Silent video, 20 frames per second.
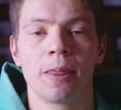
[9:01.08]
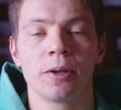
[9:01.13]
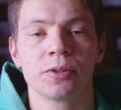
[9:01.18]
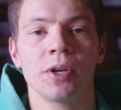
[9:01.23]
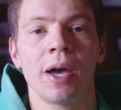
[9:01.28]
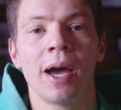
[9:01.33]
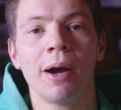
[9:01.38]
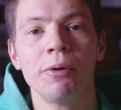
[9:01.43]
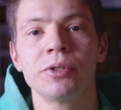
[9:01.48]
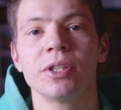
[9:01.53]

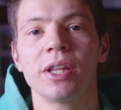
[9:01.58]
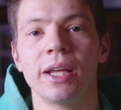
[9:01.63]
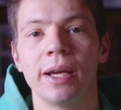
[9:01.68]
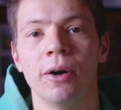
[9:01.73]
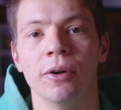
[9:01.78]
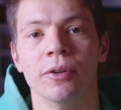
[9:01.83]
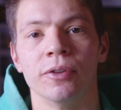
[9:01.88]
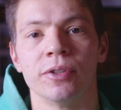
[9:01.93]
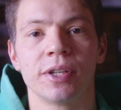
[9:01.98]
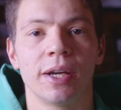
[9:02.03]
So how do they
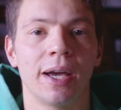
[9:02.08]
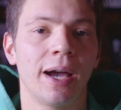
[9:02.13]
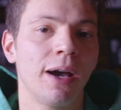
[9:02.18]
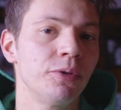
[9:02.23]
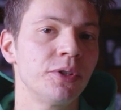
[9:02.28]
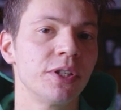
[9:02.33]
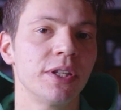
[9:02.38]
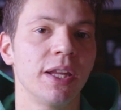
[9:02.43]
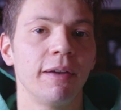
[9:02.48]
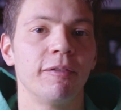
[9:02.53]
hunt?
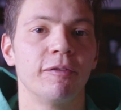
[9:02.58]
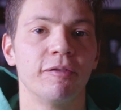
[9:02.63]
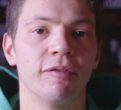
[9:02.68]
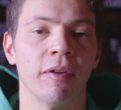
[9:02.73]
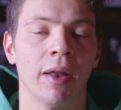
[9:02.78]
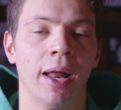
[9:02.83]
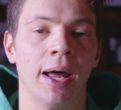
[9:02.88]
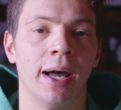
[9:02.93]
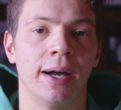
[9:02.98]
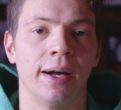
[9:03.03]
How do they
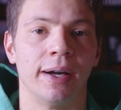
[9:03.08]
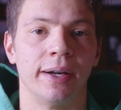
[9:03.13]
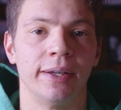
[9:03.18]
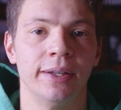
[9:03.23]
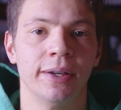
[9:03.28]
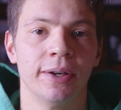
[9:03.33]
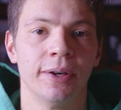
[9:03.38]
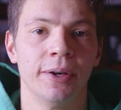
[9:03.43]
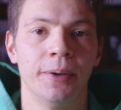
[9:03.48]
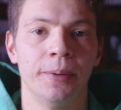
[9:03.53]
fly?
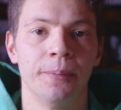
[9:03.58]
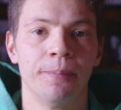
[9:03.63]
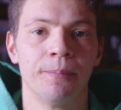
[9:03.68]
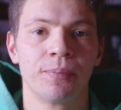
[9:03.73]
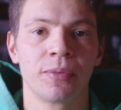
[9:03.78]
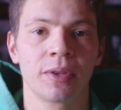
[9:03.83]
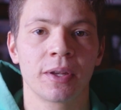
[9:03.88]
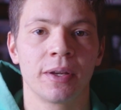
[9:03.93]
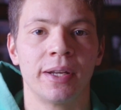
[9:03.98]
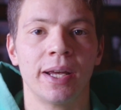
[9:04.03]

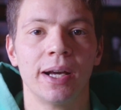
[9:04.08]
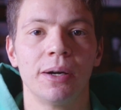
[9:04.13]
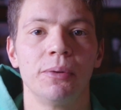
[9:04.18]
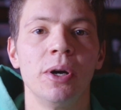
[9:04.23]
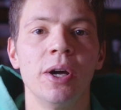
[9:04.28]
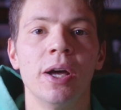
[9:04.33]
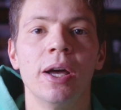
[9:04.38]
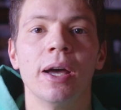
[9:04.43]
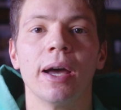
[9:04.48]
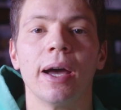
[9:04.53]

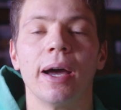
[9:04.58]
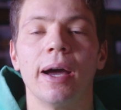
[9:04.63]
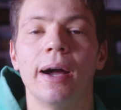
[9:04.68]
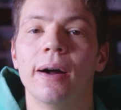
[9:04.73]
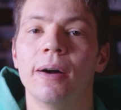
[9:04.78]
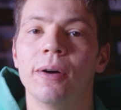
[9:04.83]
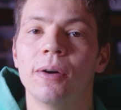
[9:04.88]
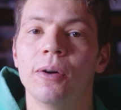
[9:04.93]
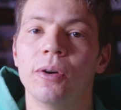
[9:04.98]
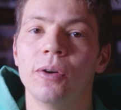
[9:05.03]
Now,
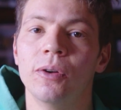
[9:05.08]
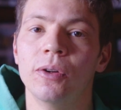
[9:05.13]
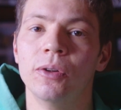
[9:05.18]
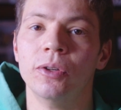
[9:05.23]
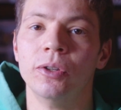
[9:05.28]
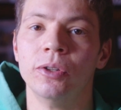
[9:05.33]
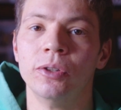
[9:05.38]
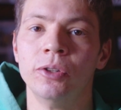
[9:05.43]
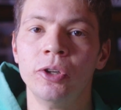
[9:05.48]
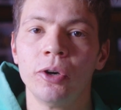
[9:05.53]

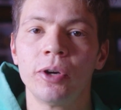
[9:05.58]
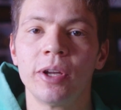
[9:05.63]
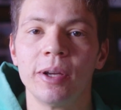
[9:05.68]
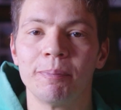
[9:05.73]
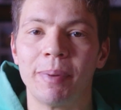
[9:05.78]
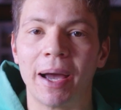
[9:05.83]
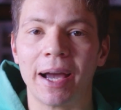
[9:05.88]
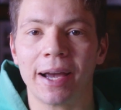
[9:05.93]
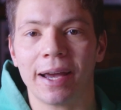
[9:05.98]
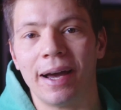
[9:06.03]

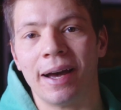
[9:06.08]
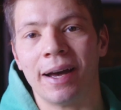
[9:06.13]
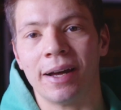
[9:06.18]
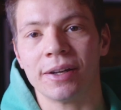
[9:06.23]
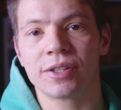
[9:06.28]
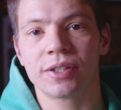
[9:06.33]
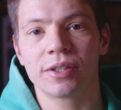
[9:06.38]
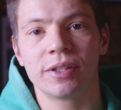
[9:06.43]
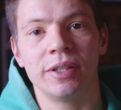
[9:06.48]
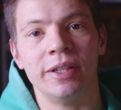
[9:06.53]
looking back
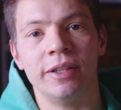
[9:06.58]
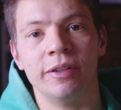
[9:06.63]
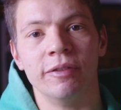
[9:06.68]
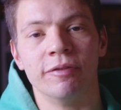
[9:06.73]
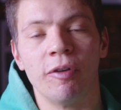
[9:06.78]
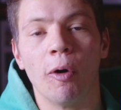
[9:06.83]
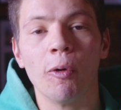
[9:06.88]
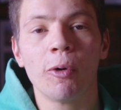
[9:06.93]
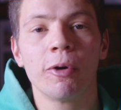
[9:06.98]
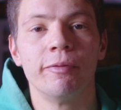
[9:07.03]
at the
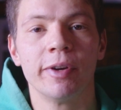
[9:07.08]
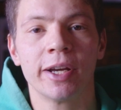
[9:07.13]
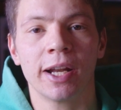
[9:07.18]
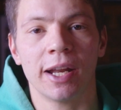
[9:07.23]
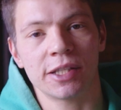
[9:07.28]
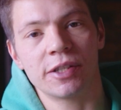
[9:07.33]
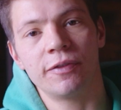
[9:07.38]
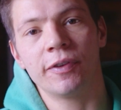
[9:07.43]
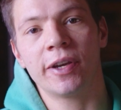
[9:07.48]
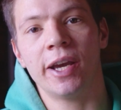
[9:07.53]
falconry
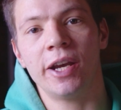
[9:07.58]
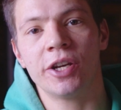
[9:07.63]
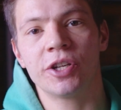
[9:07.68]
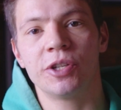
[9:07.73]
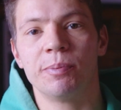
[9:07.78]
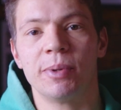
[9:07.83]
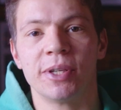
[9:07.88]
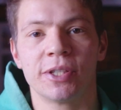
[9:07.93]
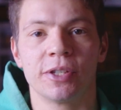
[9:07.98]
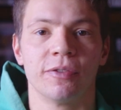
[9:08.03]

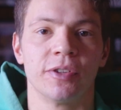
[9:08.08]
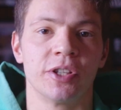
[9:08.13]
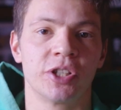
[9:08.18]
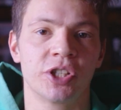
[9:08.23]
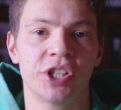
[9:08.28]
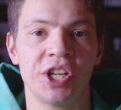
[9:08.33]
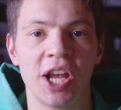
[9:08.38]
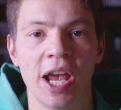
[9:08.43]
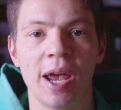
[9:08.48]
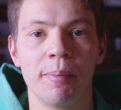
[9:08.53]
classification based off the
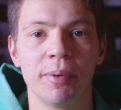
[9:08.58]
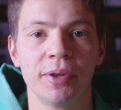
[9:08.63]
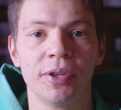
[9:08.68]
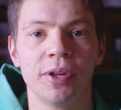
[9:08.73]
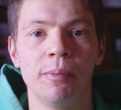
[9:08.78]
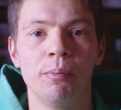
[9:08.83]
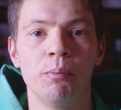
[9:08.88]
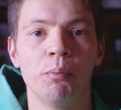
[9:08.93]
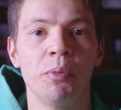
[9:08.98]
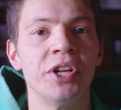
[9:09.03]
shape of
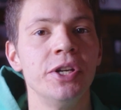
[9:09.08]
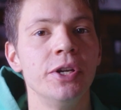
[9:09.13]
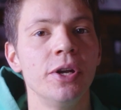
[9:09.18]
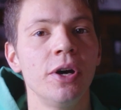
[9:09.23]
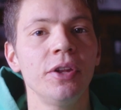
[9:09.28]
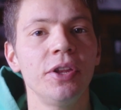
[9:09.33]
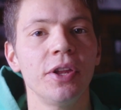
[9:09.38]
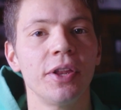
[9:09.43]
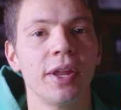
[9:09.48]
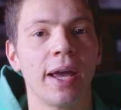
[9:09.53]
them, we
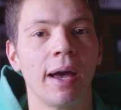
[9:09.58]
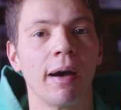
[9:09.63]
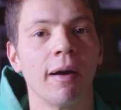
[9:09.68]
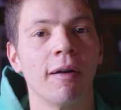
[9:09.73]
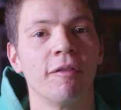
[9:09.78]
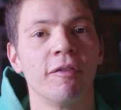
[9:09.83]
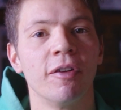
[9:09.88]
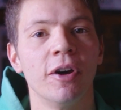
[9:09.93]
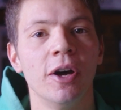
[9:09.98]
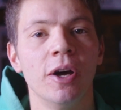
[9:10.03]
know that they
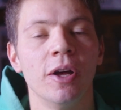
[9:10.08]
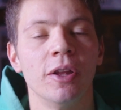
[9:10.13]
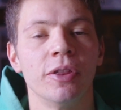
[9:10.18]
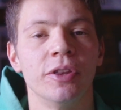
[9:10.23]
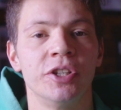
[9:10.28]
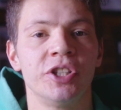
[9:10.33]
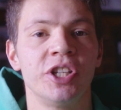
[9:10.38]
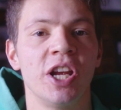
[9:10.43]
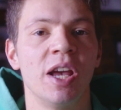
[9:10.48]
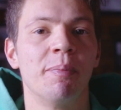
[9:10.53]
have
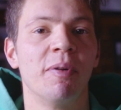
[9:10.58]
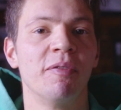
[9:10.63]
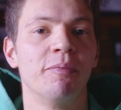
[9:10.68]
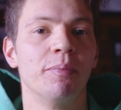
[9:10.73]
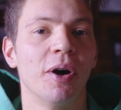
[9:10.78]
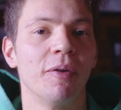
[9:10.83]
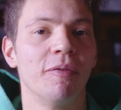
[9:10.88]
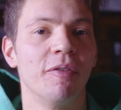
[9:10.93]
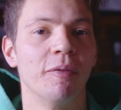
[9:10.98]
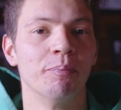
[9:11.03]
the shape of
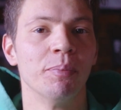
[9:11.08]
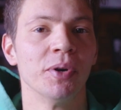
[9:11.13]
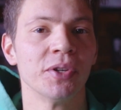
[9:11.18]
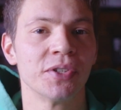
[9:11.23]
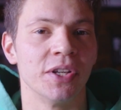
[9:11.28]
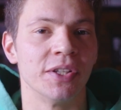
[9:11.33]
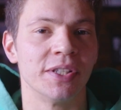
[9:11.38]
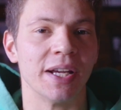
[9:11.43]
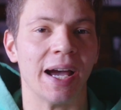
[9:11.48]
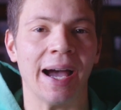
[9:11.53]
both a
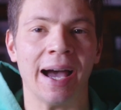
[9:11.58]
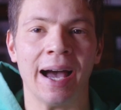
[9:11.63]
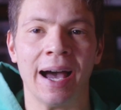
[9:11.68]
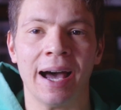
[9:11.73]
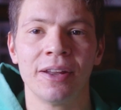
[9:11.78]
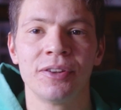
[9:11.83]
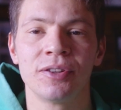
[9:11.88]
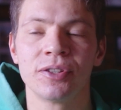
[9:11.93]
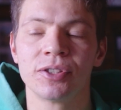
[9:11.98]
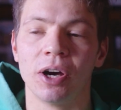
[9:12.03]
buzzard
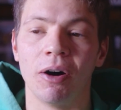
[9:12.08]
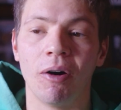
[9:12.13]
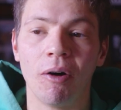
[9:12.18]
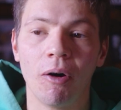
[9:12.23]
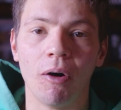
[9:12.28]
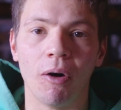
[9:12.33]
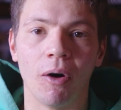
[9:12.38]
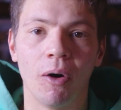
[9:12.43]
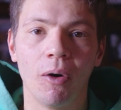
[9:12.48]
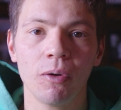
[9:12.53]
and a
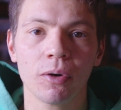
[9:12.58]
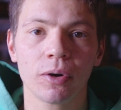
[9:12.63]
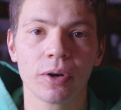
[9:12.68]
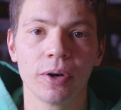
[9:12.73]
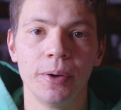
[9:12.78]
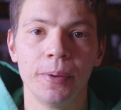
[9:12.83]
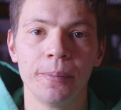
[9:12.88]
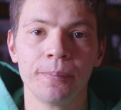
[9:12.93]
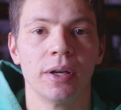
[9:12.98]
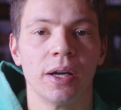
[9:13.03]
hawk,
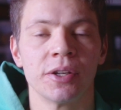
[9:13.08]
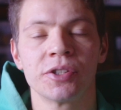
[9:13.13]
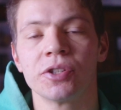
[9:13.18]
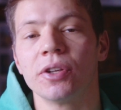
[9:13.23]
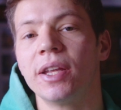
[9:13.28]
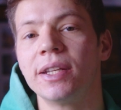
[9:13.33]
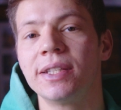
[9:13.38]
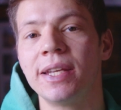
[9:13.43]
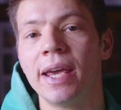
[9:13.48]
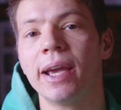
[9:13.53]
and
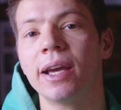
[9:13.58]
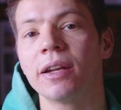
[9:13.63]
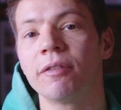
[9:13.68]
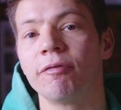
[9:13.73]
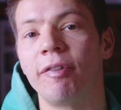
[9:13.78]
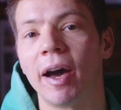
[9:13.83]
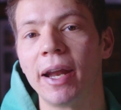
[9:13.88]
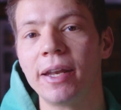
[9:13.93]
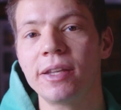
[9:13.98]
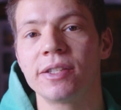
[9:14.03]
so they take
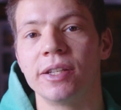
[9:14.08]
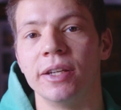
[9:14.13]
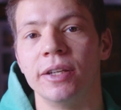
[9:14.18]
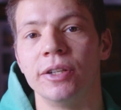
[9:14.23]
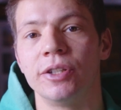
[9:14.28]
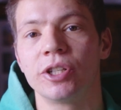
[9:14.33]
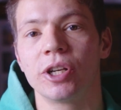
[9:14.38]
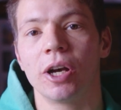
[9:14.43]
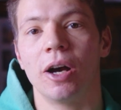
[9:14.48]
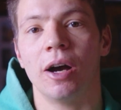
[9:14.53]

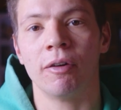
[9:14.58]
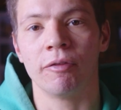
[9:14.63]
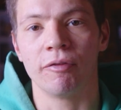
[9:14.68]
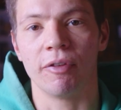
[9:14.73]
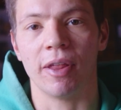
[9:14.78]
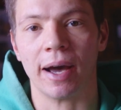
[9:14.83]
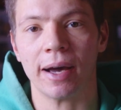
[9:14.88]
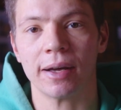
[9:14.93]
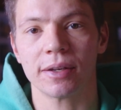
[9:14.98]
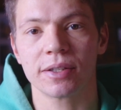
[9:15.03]
advantage of
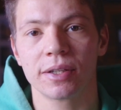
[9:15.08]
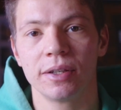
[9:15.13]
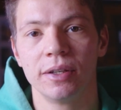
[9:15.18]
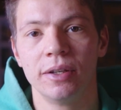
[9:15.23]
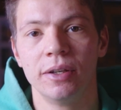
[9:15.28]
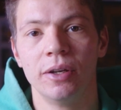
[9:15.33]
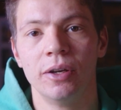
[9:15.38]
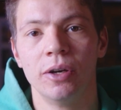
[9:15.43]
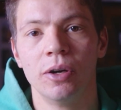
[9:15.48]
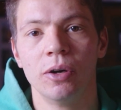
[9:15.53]
that
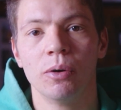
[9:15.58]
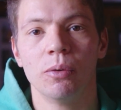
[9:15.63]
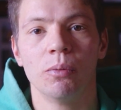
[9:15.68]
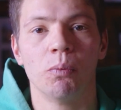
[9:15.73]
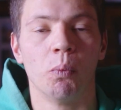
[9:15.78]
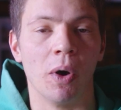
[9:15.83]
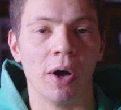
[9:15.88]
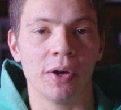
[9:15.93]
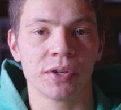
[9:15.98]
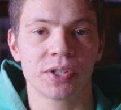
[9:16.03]

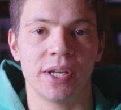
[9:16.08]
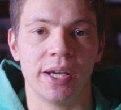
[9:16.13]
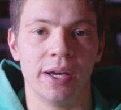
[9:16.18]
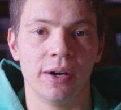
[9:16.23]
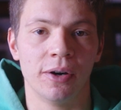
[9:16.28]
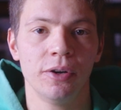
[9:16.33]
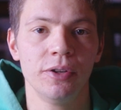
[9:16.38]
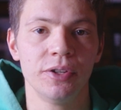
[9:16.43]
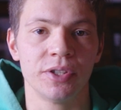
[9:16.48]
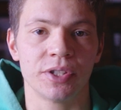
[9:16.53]
whilst they
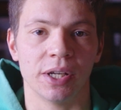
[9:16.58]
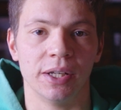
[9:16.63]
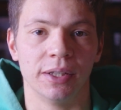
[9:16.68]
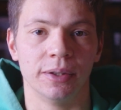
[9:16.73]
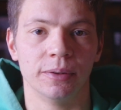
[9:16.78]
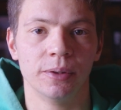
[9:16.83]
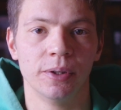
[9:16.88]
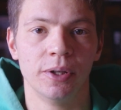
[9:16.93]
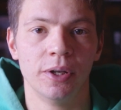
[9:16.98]
are hunting.